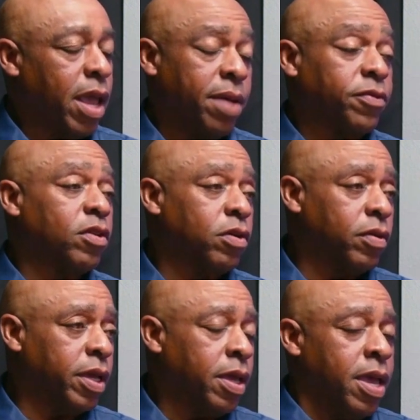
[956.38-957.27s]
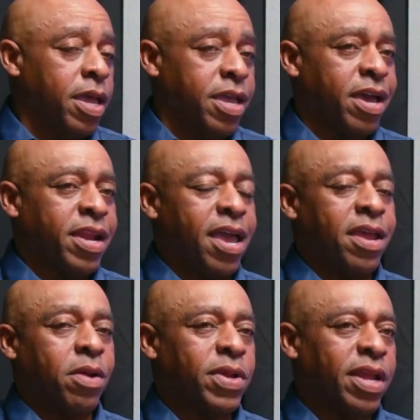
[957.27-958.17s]
Absolutely. Yeah. And I,
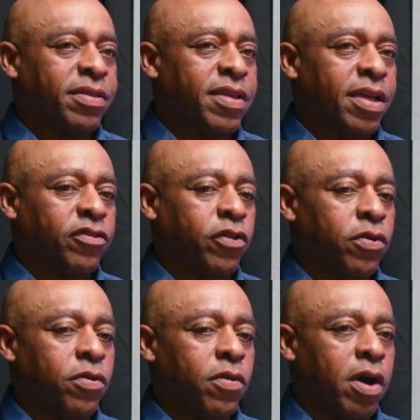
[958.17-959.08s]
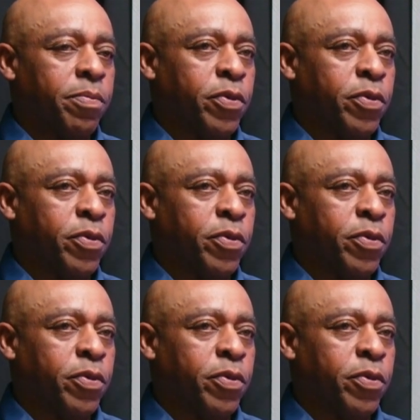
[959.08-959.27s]
and I relate that to a